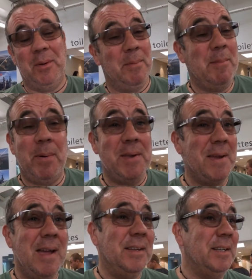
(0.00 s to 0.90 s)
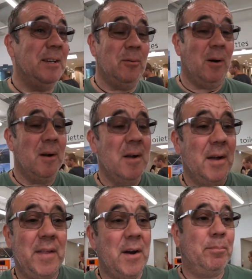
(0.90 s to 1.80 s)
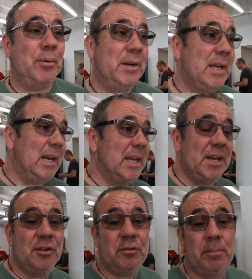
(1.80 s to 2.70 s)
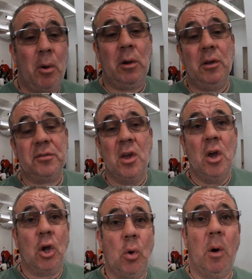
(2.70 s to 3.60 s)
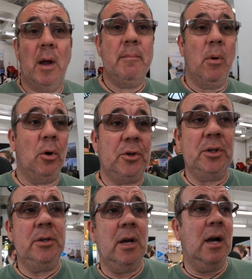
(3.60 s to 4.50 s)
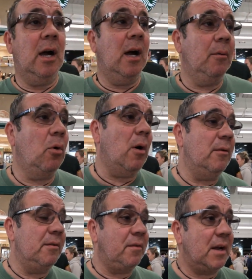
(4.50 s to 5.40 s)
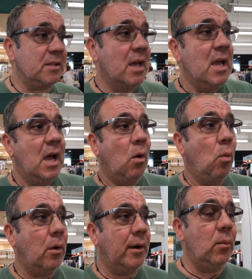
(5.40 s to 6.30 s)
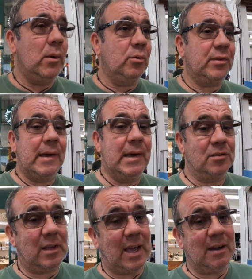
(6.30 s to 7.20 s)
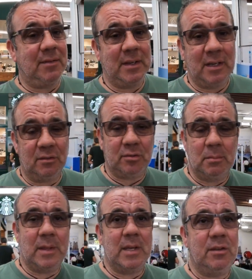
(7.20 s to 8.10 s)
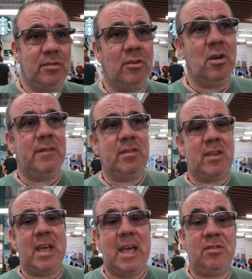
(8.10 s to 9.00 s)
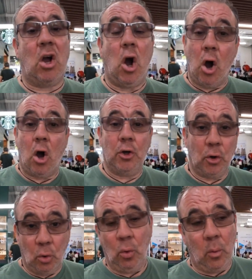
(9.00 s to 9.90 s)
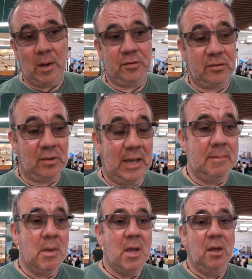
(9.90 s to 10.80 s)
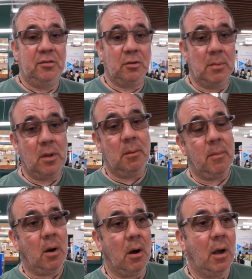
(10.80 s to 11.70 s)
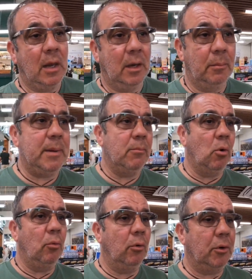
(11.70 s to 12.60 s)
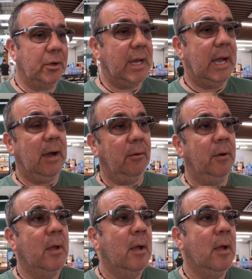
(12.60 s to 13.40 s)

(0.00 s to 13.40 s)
with me, but yeah, you know what, they are pretty clean and spotless, quite modern, quite refreshed. What I will say as a caveat, some of these serviced airs aren't always the same. Some of them are a little bit more run down,